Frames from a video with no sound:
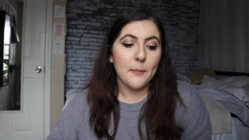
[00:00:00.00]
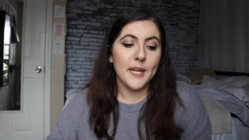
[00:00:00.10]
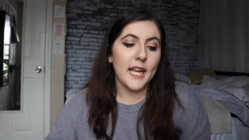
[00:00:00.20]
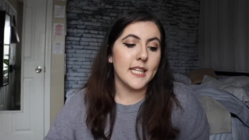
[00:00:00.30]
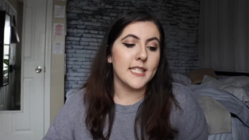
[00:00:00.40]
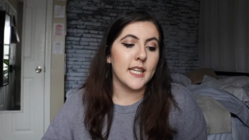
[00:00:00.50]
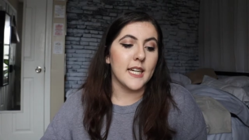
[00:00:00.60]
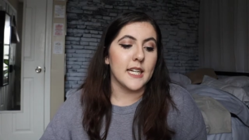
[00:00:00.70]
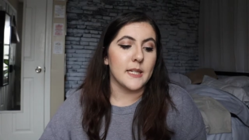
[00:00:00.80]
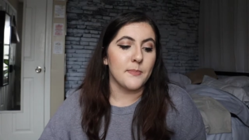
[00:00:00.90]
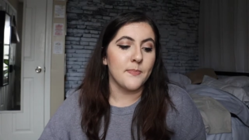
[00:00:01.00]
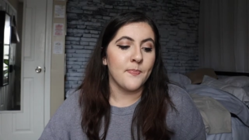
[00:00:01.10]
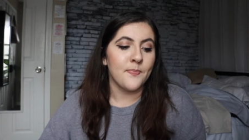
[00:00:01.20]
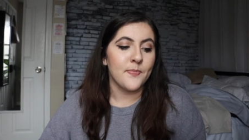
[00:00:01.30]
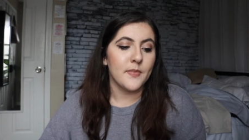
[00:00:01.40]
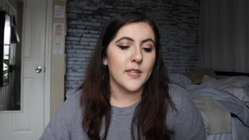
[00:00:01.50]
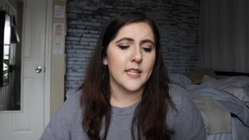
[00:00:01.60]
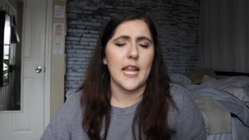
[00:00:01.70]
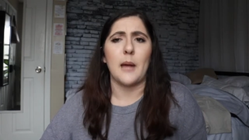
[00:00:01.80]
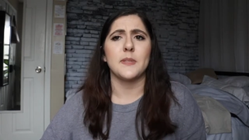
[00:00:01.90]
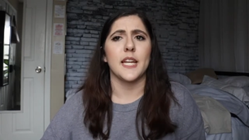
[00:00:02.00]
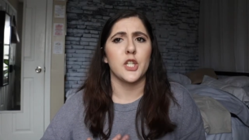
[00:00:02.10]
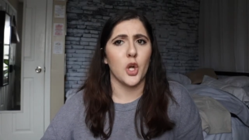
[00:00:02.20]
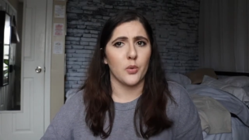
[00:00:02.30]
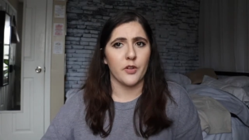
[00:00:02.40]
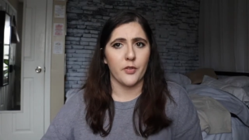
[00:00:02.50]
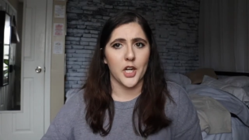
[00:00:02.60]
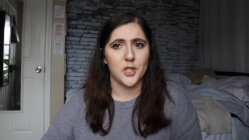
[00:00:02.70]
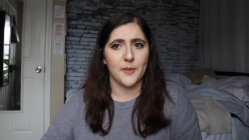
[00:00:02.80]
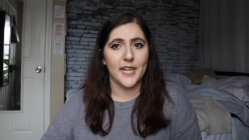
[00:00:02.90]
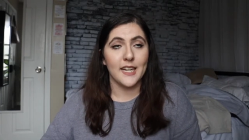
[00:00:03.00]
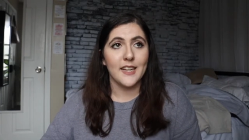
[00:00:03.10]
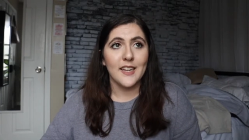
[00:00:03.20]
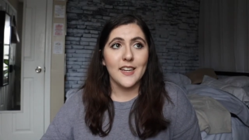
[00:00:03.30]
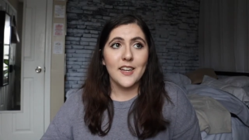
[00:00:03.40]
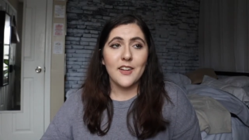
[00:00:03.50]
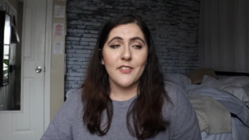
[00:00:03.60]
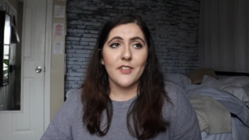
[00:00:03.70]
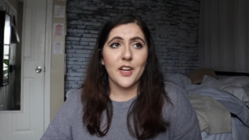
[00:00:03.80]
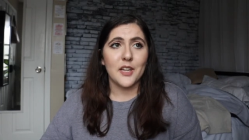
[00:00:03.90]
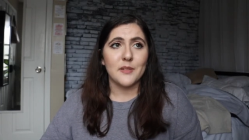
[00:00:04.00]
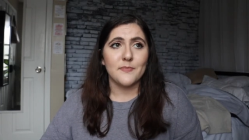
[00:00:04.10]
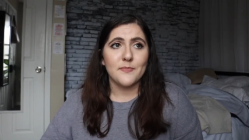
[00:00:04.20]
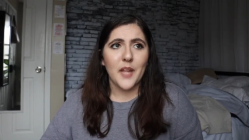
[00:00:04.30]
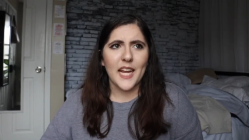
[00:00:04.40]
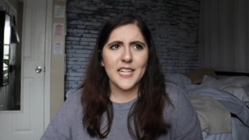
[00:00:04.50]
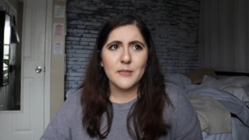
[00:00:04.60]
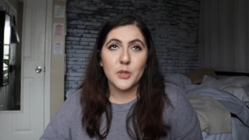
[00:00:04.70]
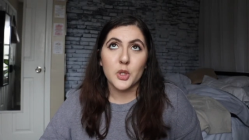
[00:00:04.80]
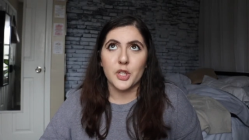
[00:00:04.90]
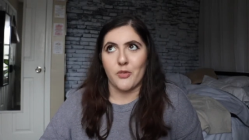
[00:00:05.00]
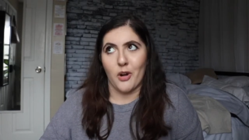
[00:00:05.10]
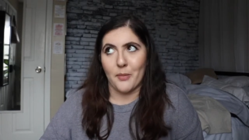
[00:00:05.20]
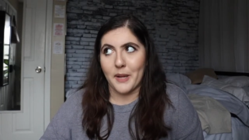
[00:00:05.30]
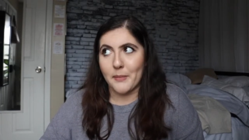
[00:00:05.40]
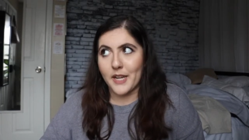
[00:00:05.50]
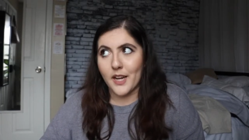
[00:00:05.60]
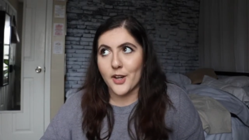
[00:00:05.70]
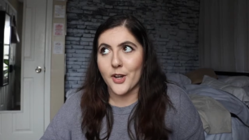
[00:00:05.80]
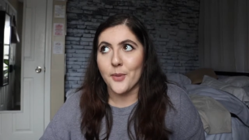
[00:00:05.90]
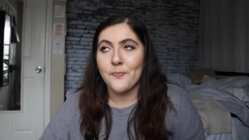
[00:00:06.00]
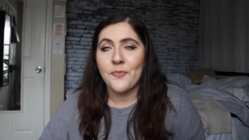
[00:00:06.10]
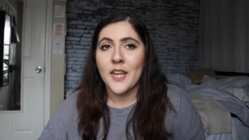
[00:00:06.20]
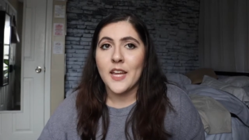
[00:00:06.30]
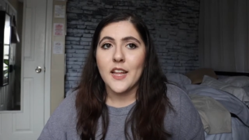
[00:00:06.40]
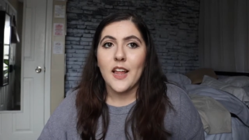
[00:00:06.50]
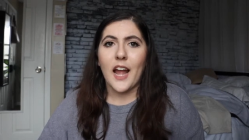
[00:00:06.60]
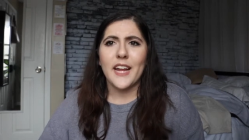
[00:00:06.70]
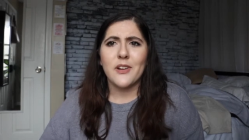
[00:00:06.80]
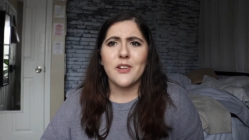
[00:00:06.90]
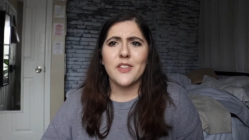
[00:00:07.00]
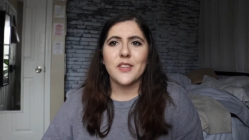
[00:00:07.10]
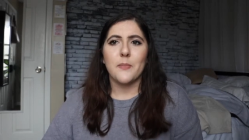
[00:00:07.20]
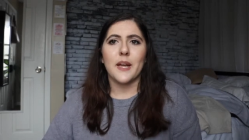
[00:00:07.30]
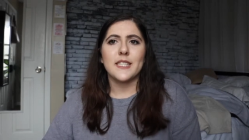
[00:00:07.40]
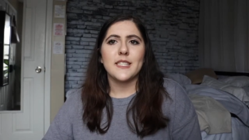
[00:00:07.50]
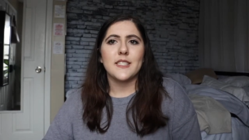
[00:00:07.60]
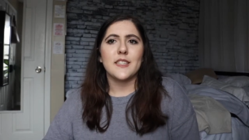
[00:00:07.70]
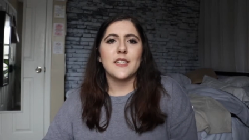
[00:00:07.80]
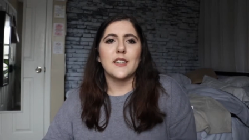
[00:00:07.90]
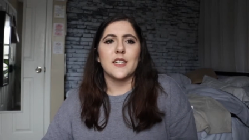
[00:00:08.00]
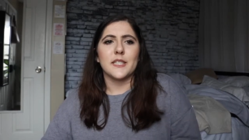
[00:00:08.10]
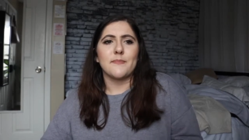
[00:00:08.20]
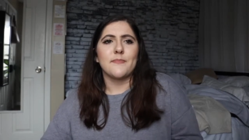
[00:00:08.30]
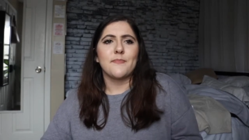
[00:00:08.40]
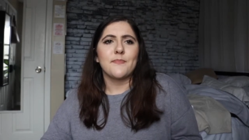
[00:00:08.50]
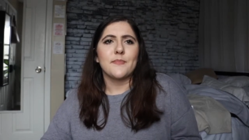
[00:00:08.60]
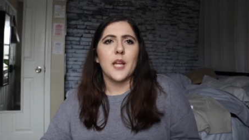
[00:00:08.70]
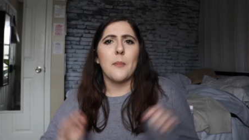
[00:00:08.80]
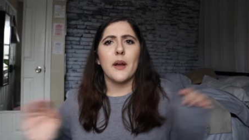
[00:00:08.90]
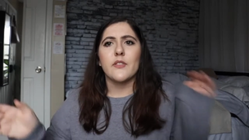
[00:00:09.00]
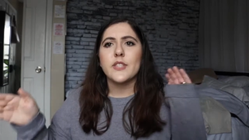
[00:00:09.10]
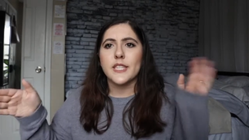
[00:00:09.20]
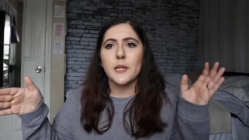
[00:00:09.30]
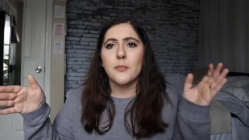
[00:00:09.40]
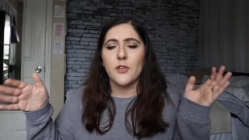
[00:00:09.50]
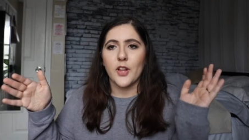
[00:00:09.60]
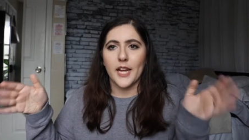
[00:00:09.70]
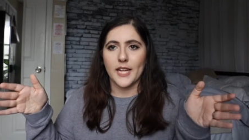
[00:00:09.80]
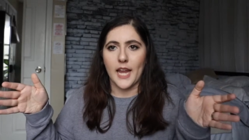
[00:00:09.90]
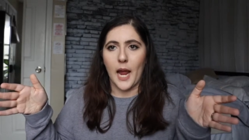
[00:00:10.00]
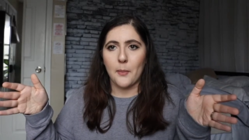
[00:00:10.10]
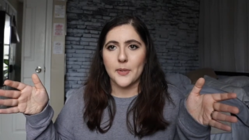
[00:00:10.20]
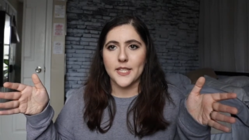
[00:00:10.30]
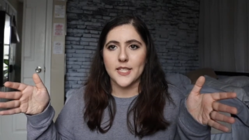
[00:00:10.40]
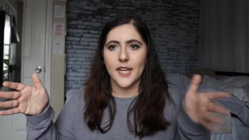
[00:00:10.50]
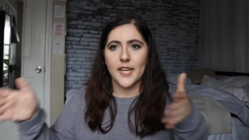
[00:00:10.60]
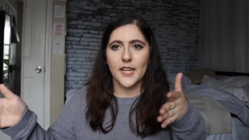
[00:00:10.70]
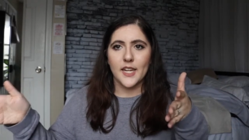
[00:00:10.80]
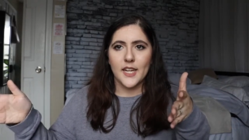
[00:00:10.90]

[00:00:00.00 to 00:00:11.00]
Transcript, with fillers: because um, naps like don't refresh me um, I guess I'm doing it wrong maybe, I don't know. I hear that the best um, amount of sleep for like a nap is like